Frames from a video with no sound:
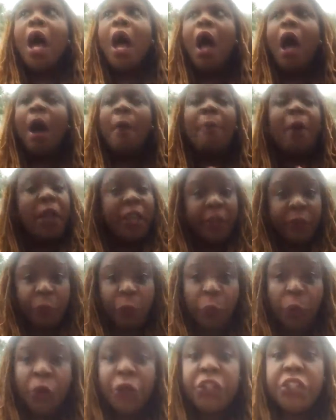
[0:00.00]
a
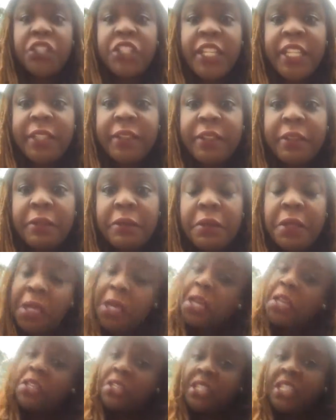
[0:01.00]
worksheet.
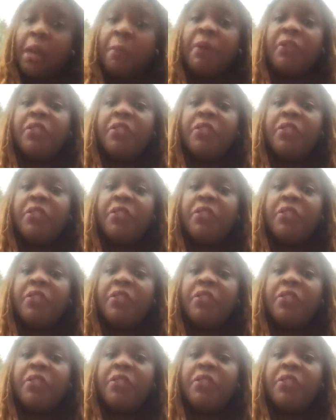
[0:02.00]
Some